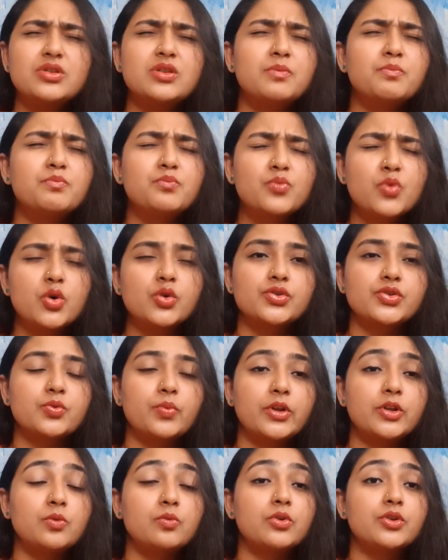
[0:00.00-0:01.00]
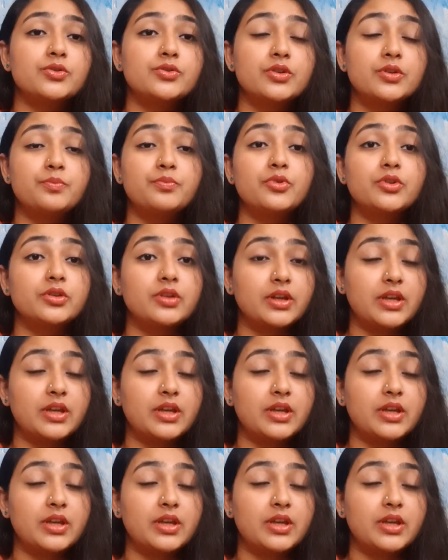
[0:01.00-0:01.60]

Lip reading: the most when you want to report the